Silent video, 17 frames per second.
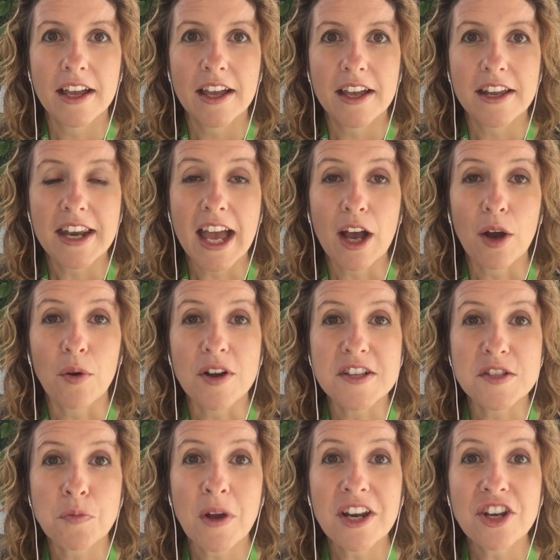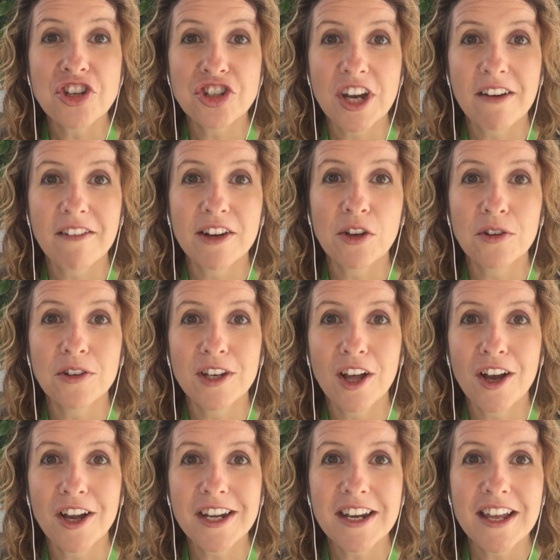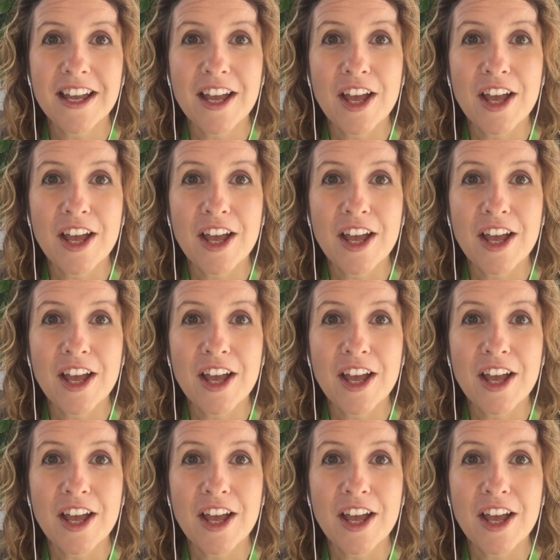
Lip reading: Now, as well as sharing online,